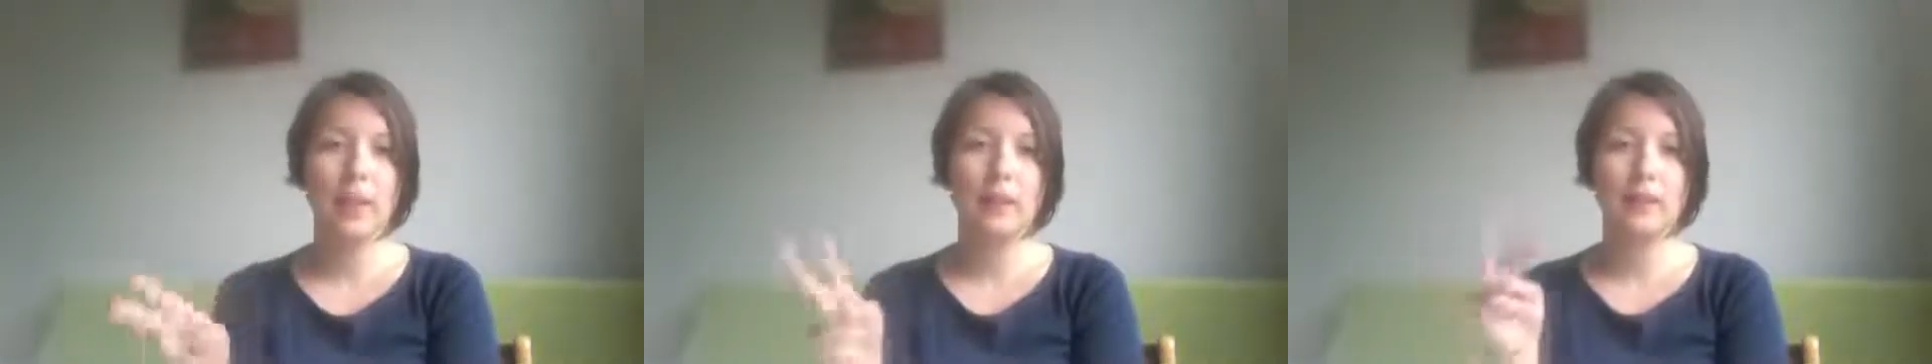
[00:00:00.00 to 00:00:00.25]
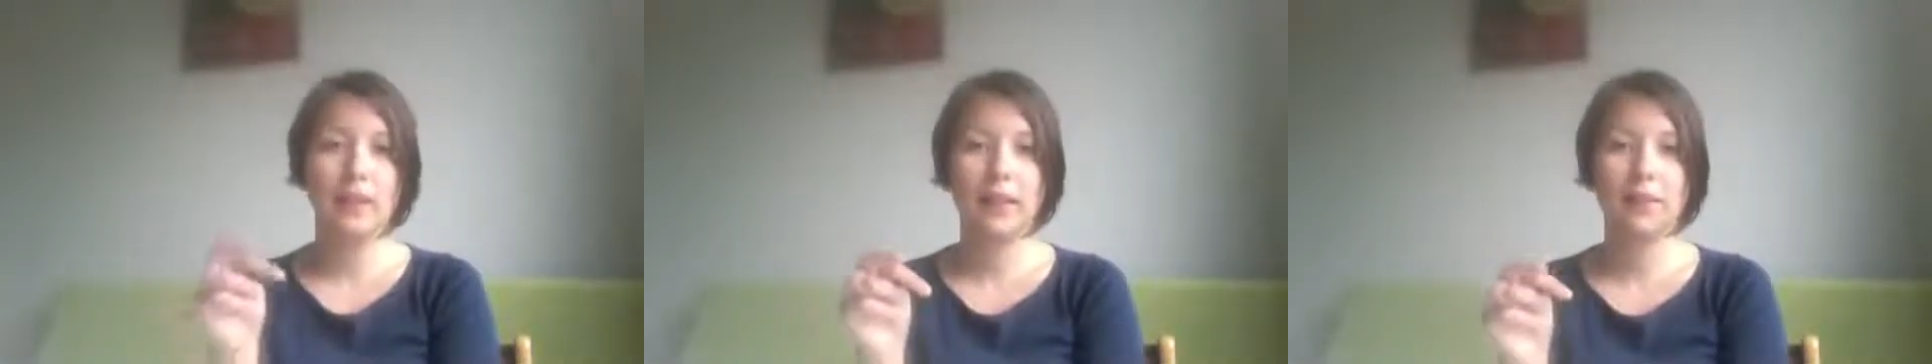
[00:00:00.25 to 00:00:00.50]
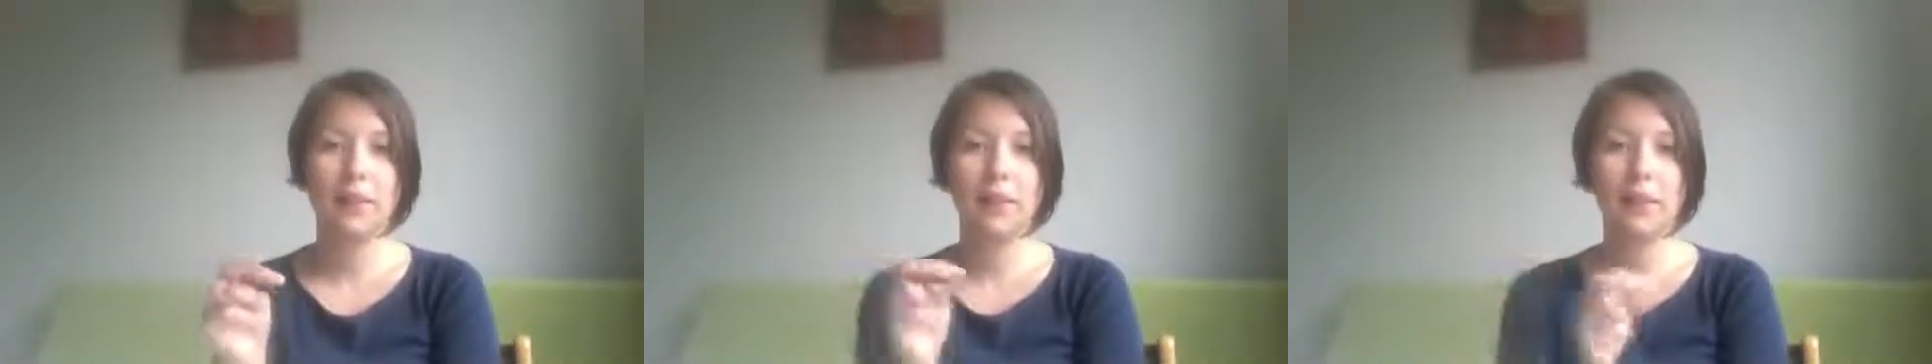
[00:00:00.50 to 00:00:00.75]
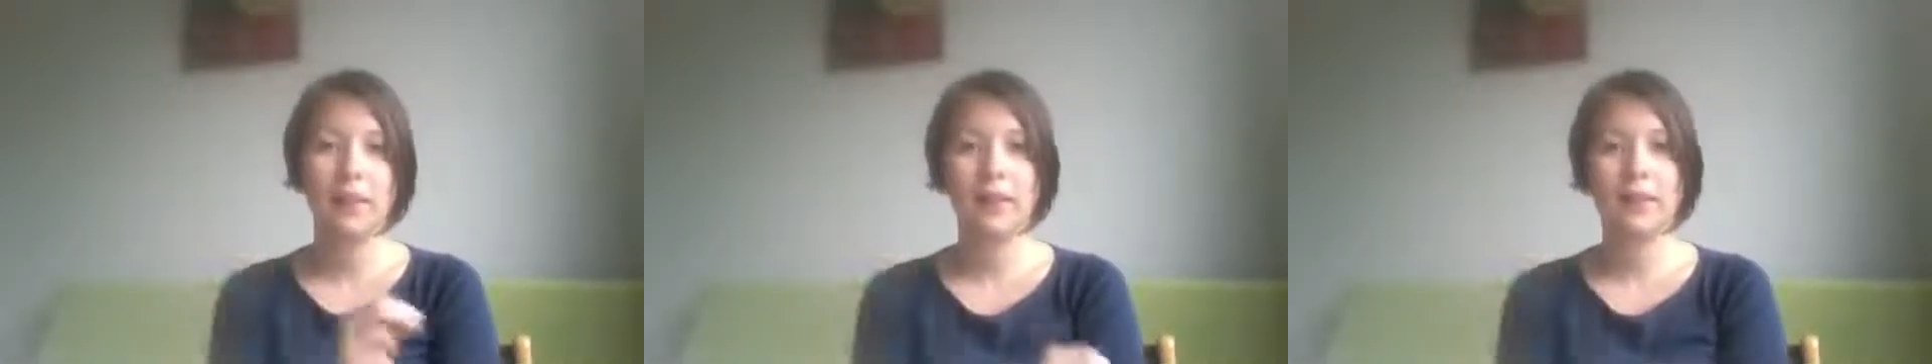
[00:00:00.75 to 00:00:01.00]
and they
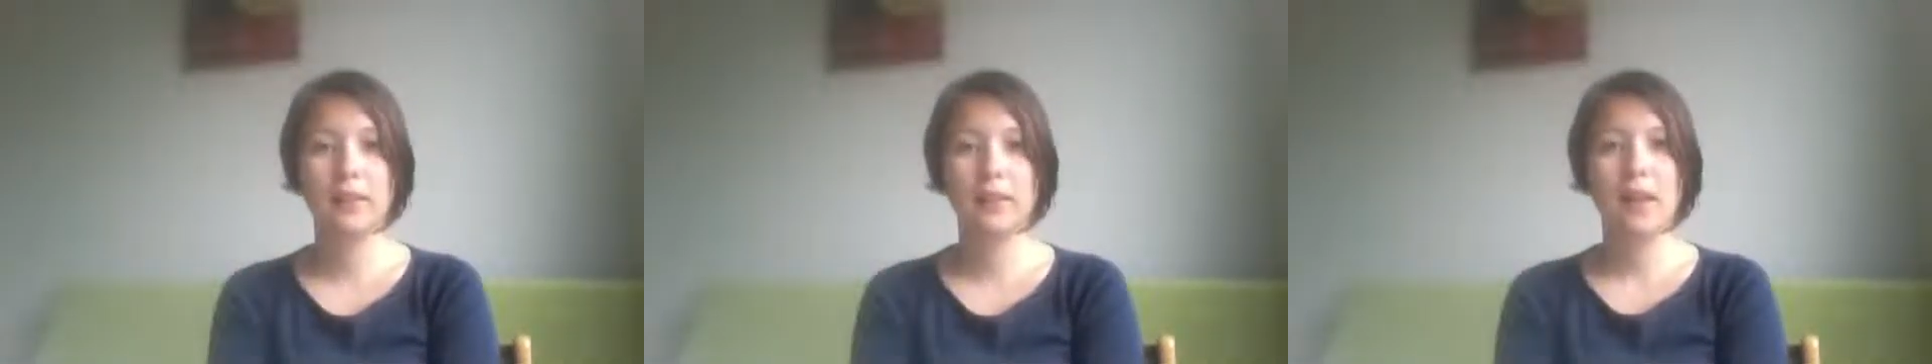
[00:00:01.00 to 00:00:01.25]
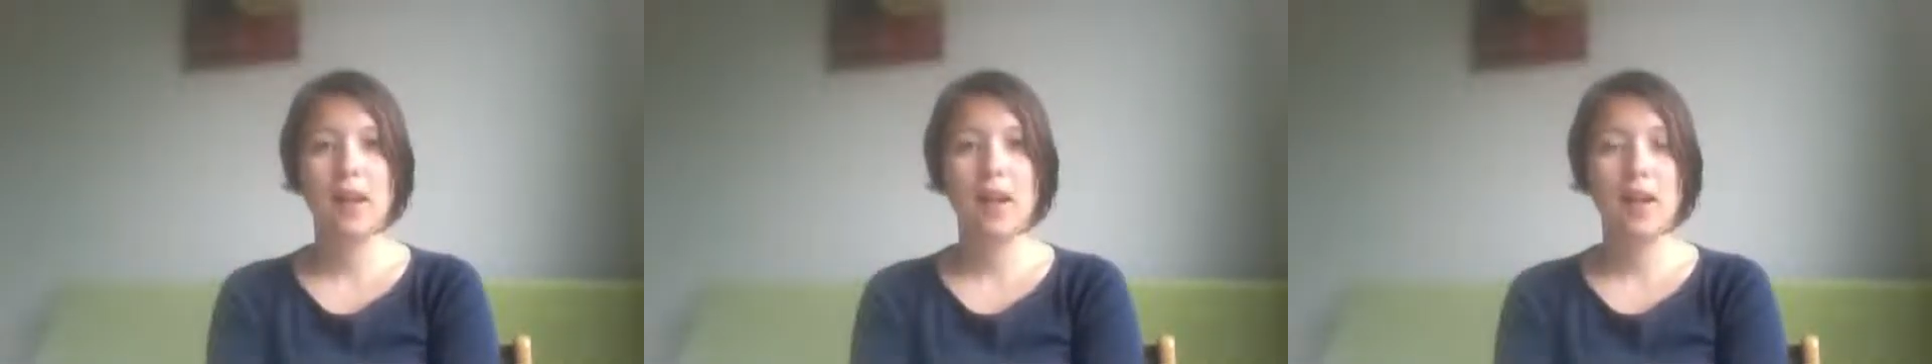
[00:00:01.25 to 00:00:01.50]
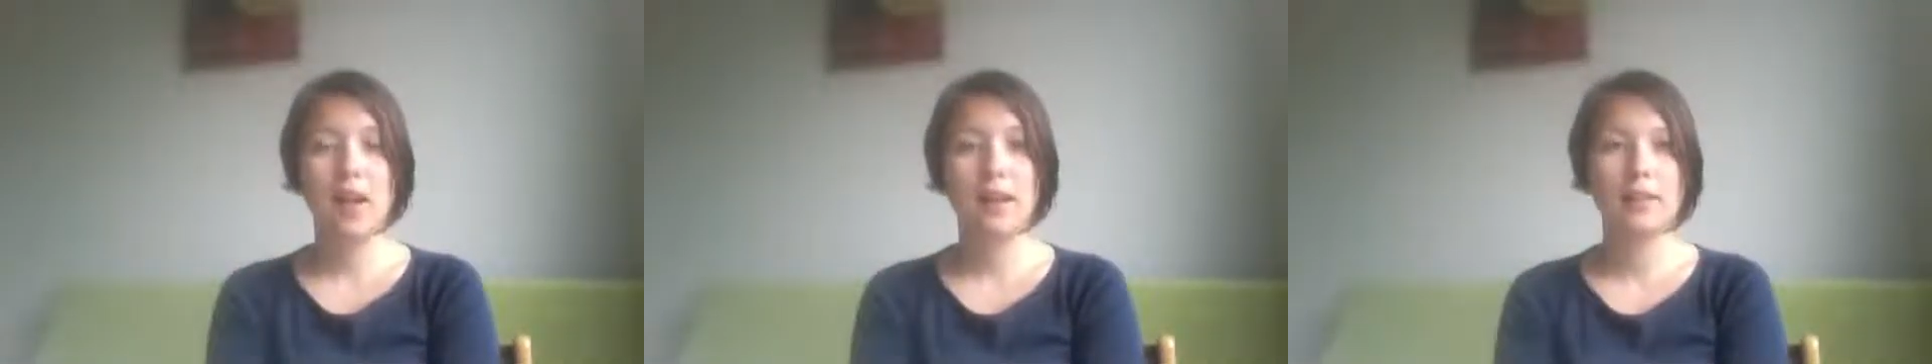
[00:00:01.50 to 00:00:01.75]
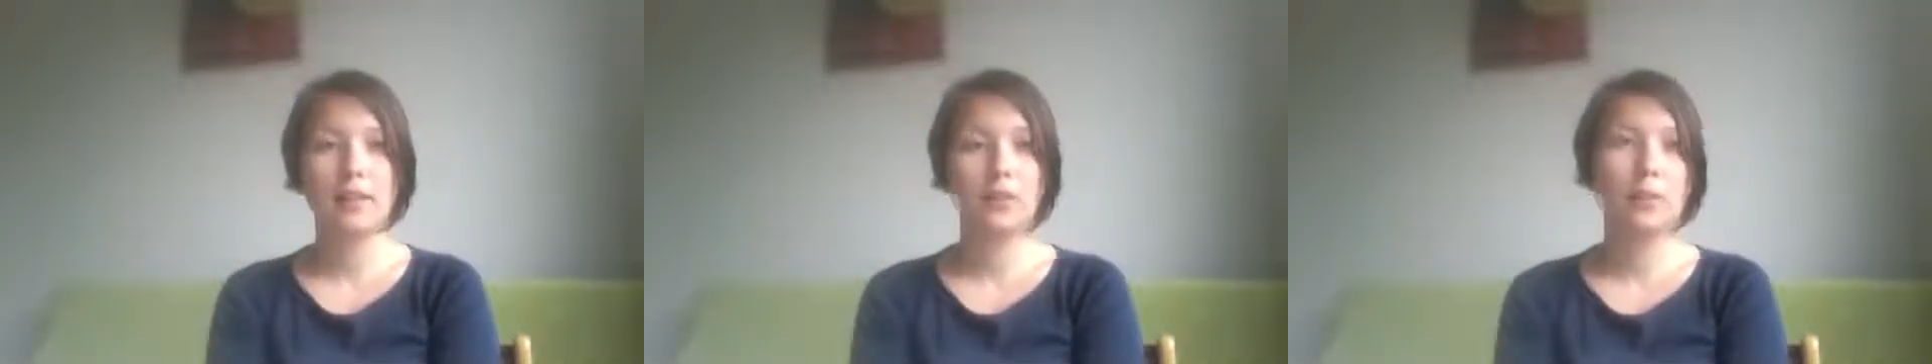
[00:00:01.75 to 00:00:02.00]
rotate as